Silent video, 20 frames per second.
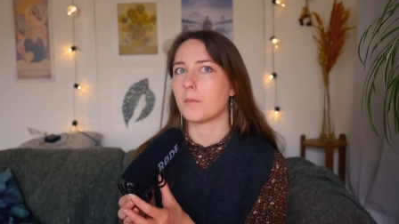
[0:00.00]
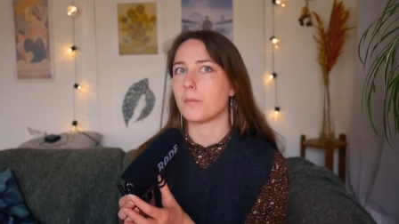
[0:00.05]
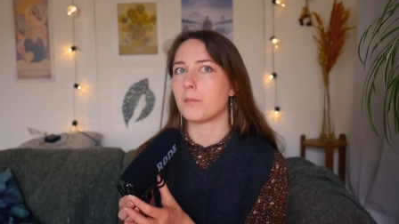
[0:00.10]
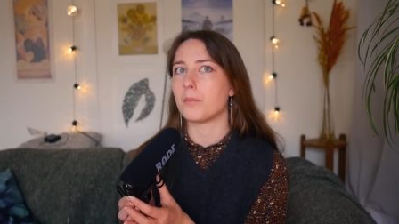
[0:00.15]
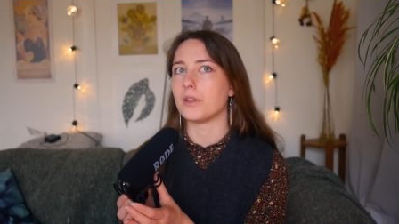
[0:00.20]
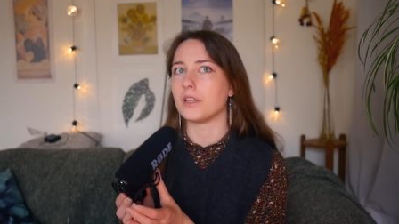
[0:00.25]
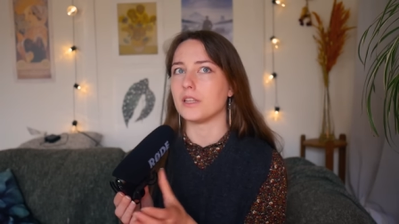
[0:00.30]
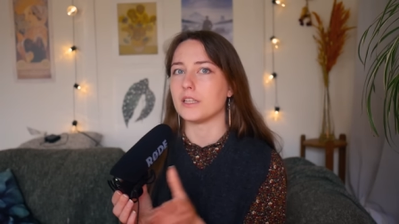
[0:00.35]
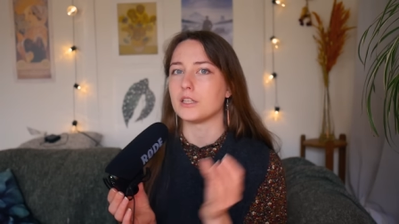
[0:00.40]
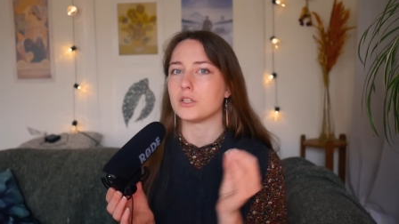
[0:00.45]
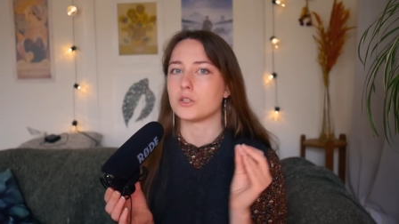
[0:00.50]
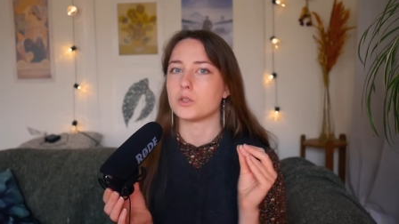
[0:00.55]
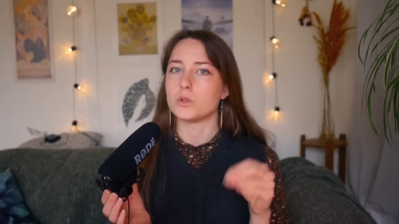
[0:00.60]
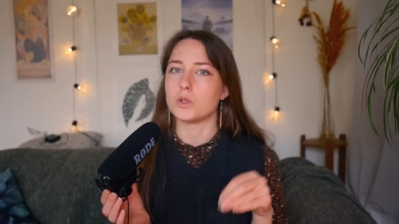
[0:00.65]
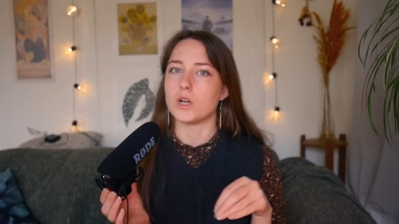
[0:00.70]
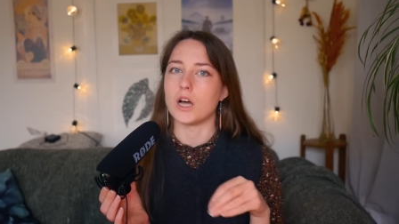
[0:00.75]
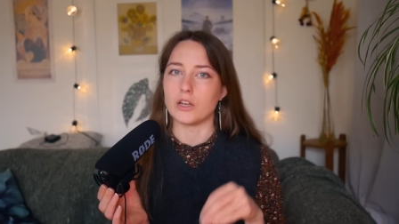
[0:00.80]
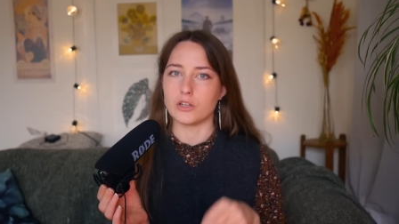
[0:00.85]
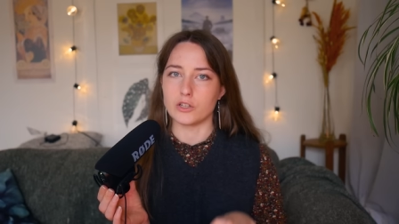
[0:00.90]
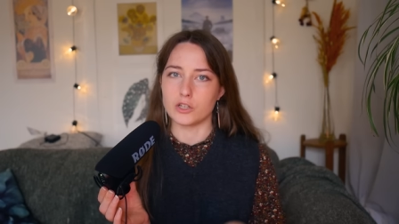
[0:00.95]

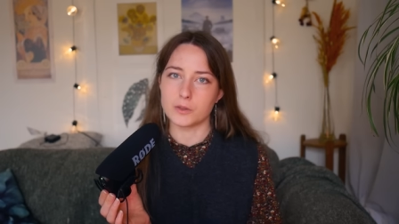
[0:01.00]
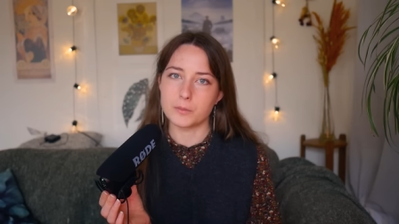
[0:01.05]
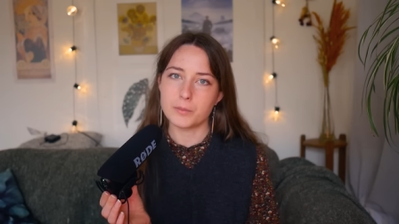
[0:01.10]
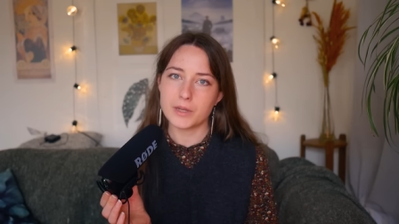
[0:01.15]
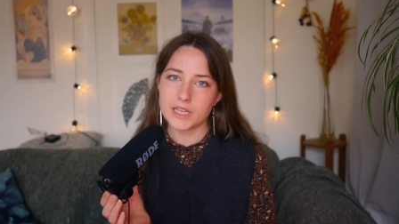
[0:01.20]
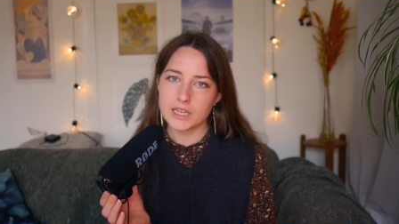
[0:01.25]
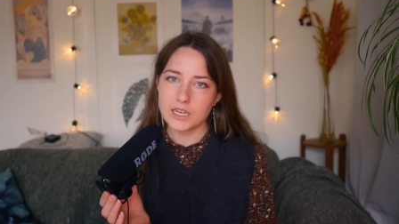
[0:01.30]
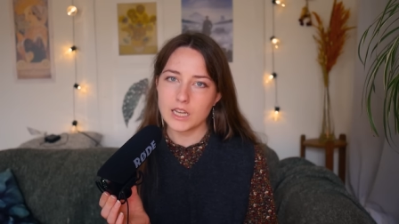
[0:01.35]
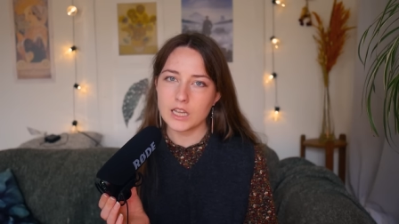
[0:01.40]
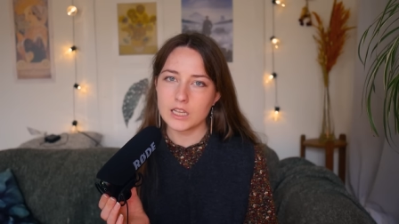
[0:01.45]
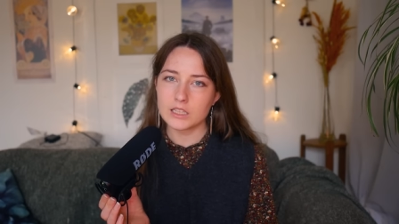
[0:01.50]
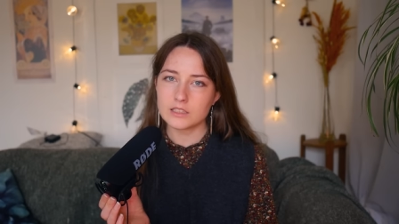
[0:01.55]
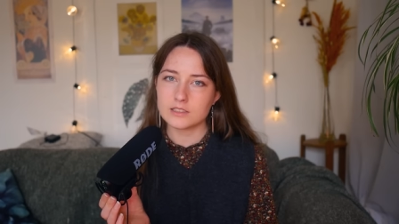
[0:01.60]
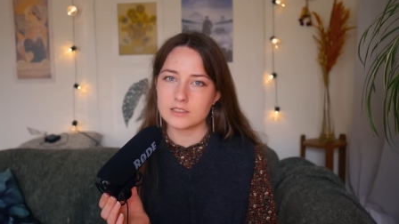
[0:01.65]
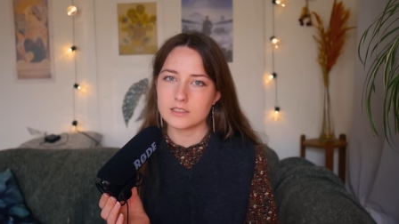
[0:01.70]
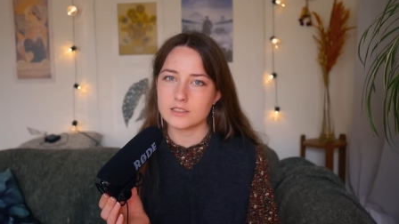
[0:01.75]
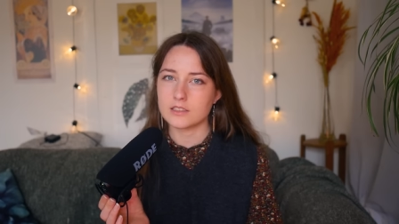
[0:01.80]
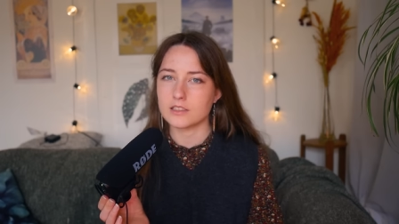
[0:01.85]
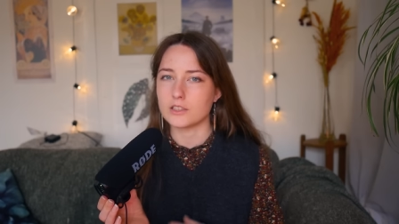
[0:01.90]
political underpinnings,